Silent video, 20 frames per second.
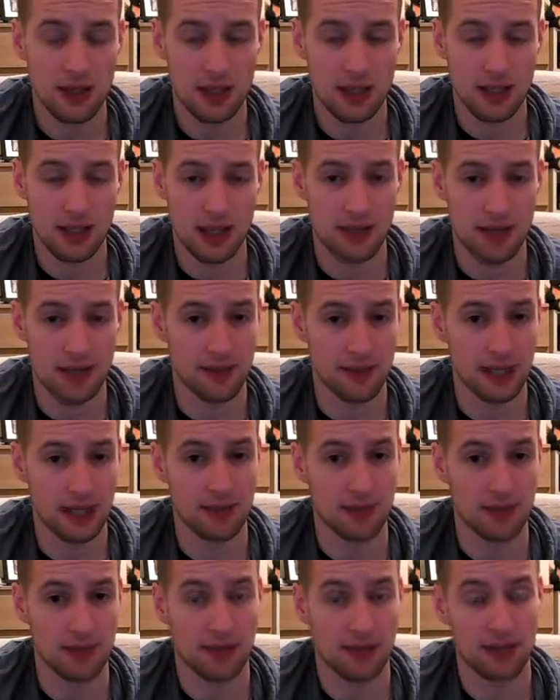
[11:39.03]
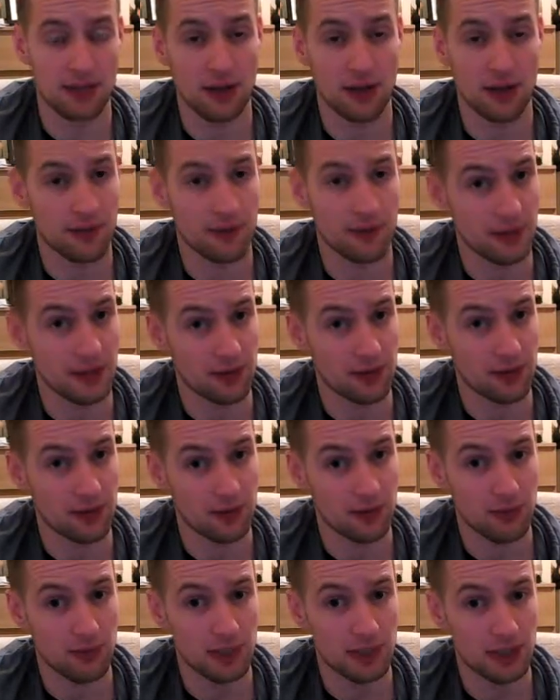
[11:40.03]
Every game takes half an hour to
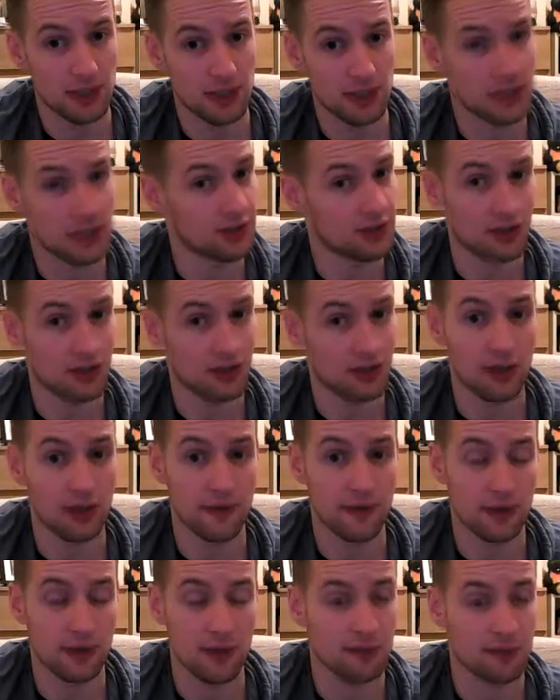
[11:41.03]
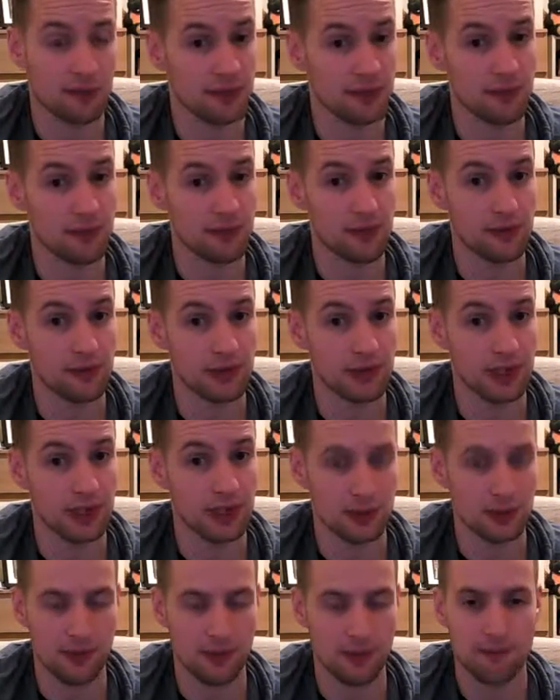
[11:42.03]
complete, then there's a half-hour break before the next
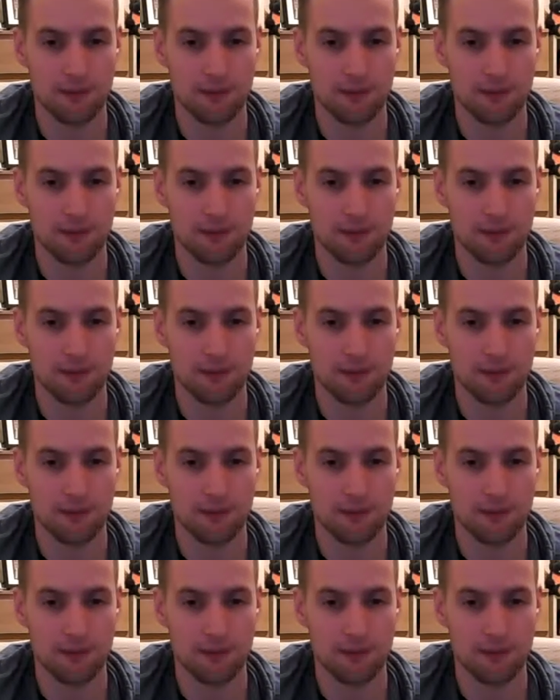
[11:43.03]
one.